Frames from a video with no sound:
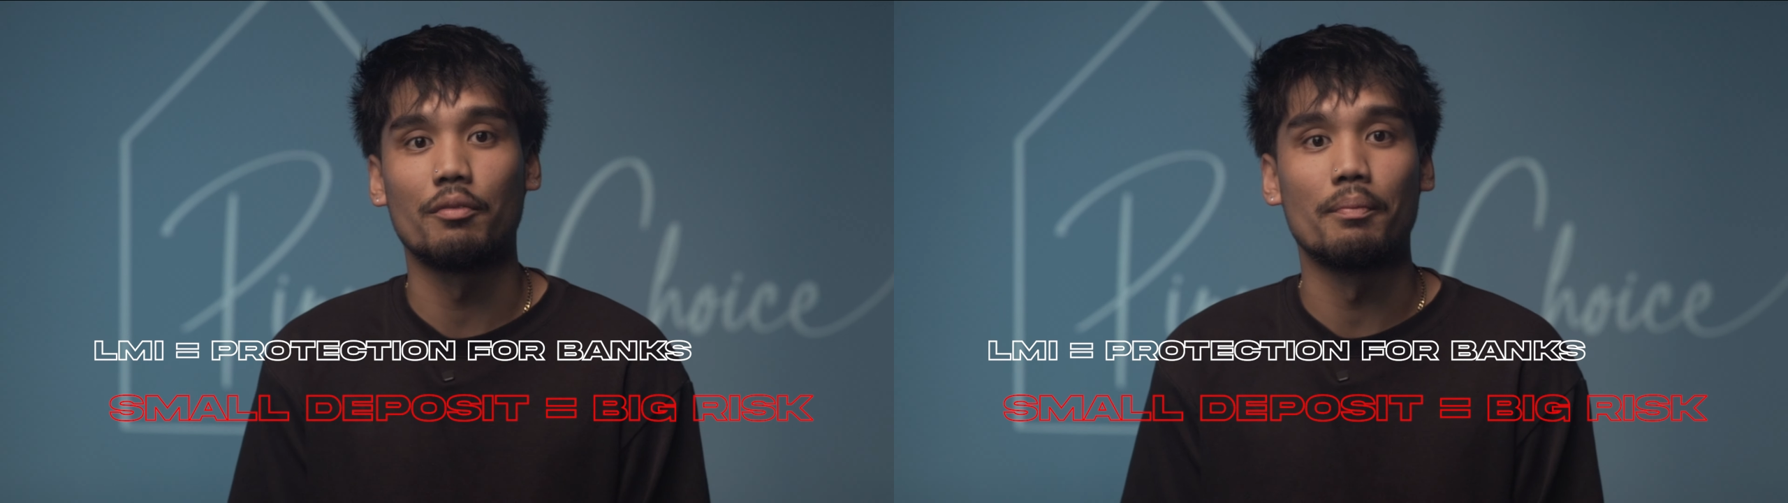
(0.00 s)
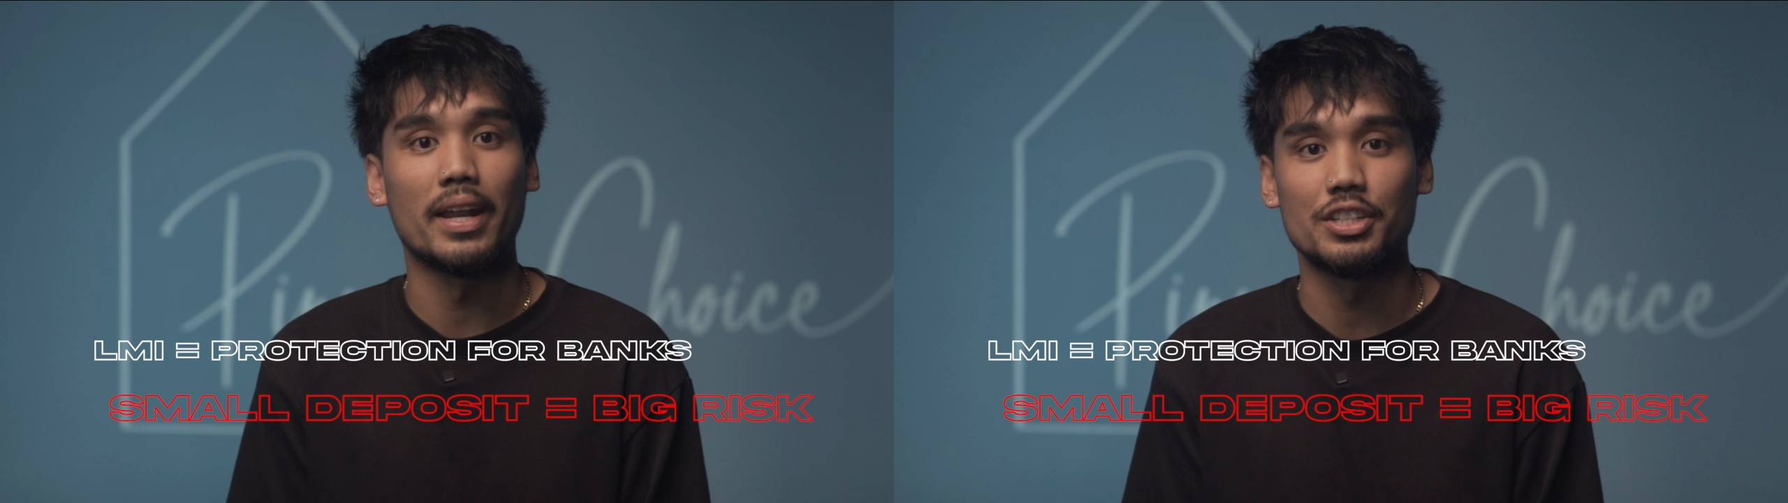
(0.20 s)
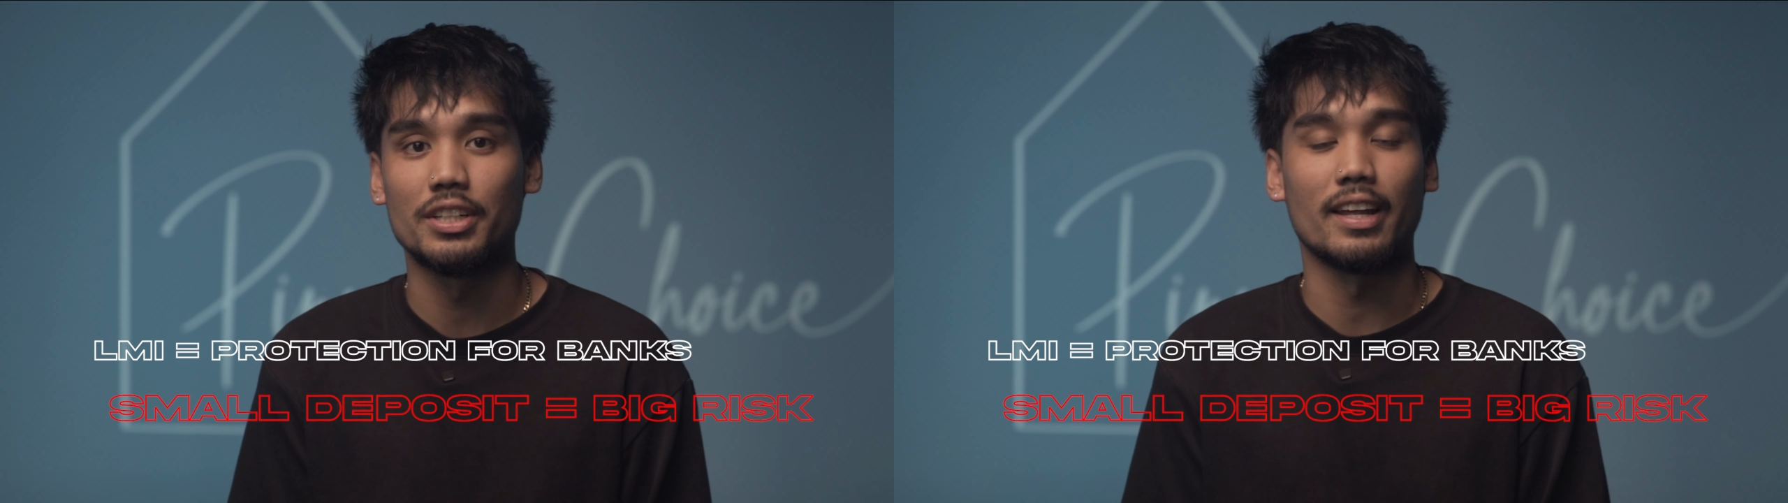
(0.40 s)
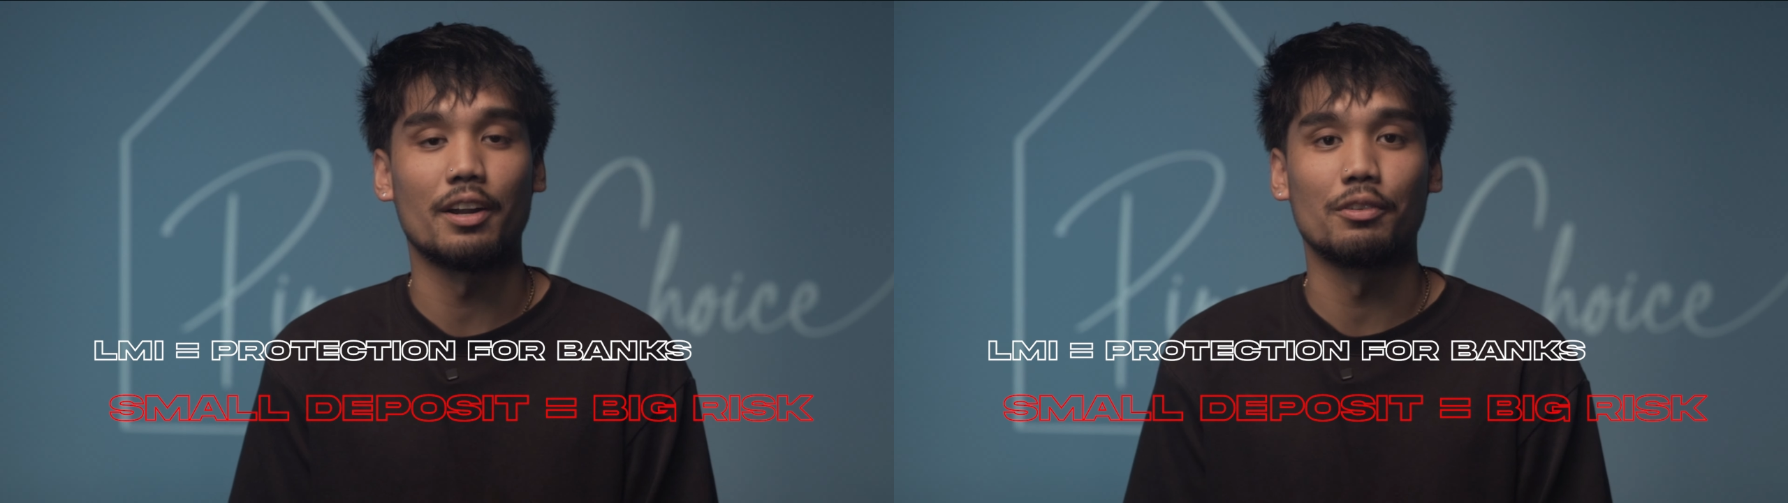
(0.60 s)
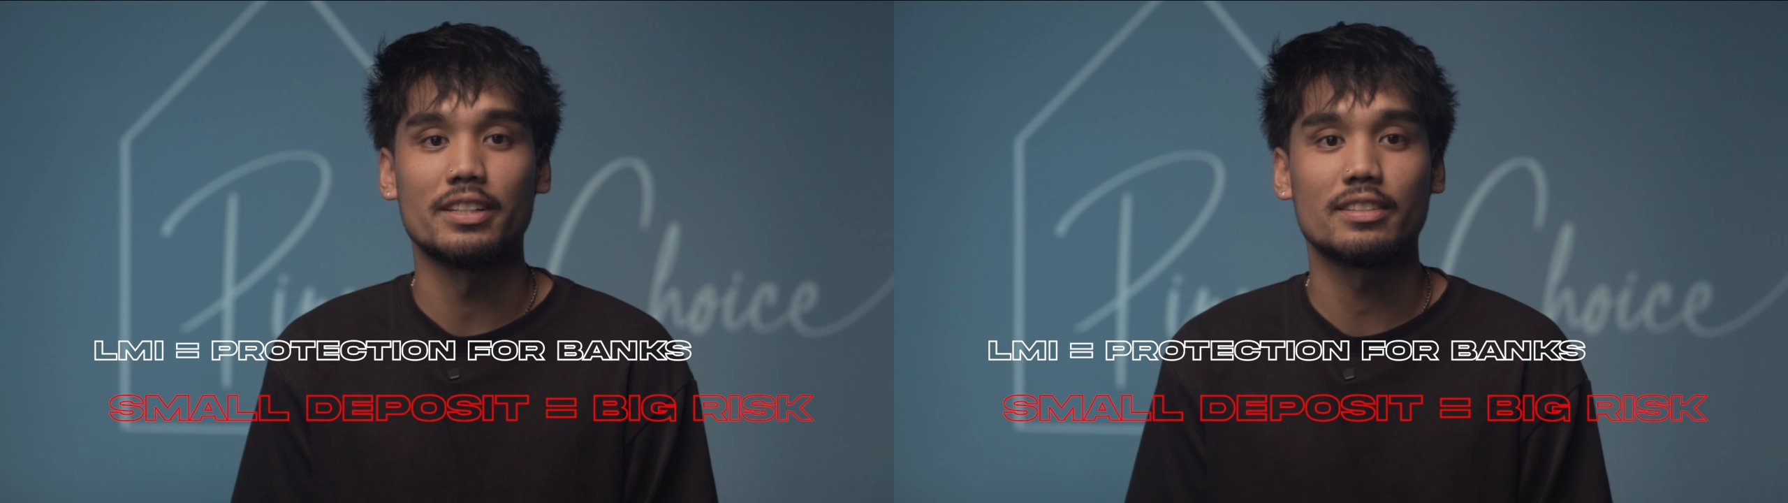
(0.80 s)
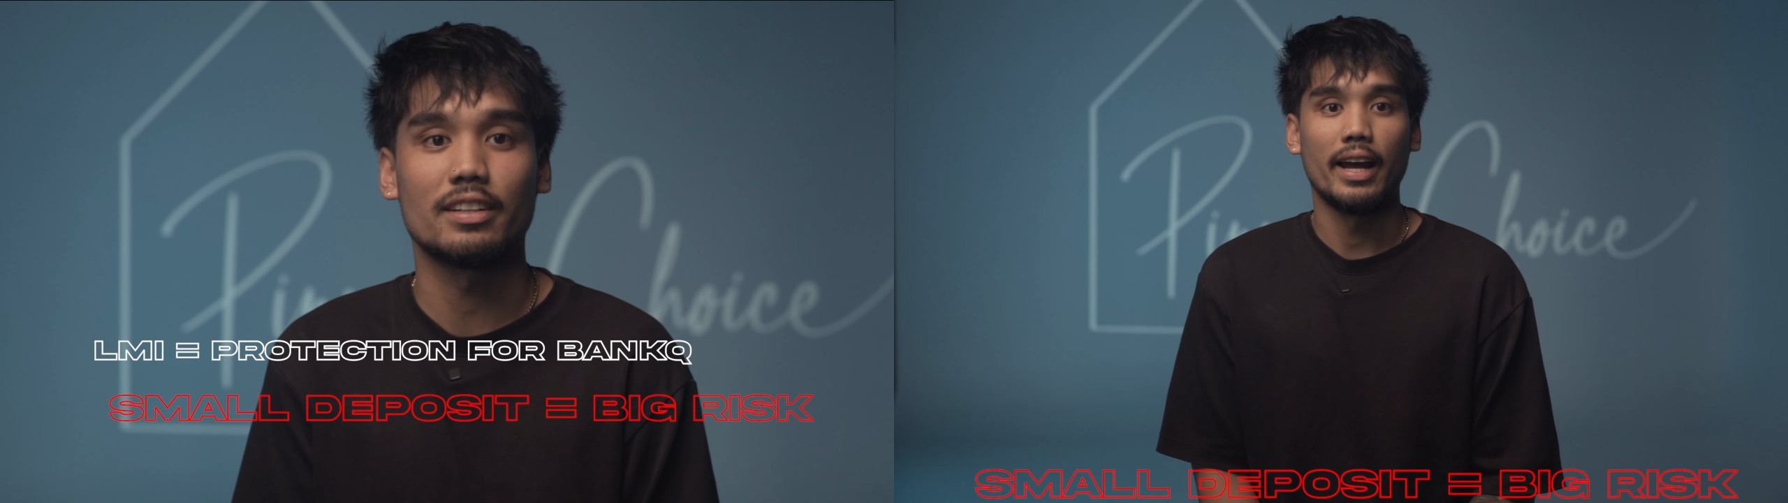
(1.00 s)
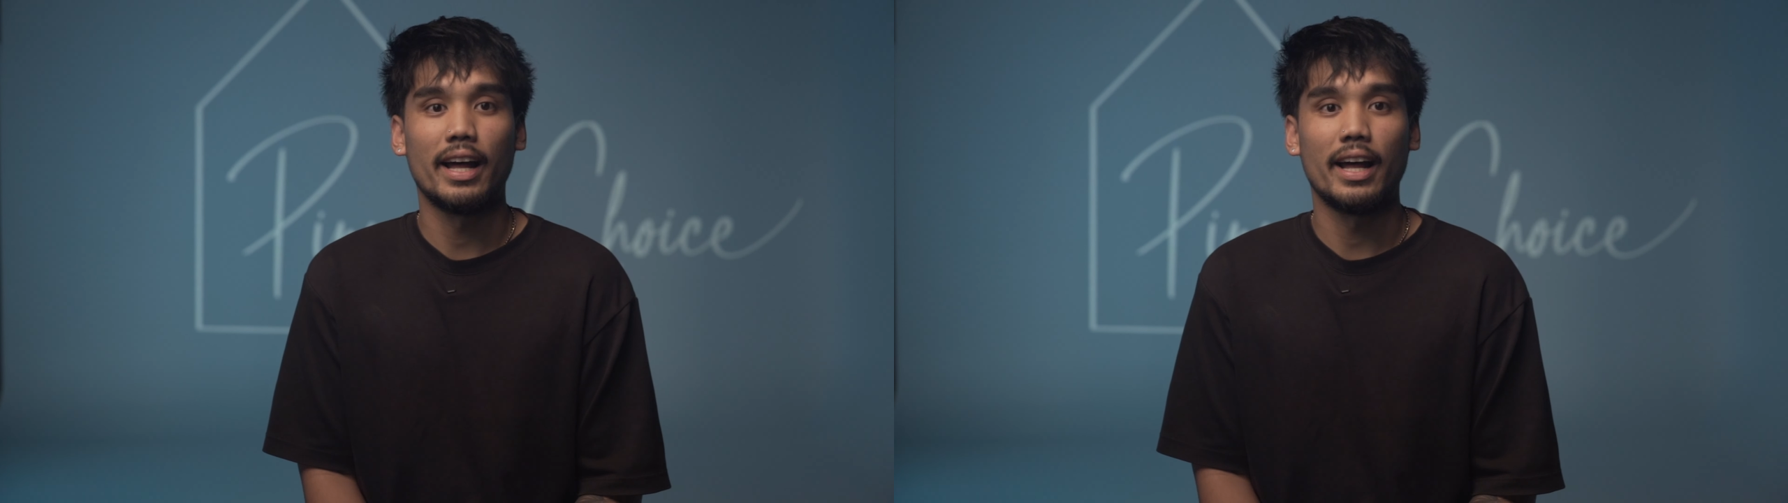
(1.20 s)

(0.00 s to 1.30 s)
of managing that risk.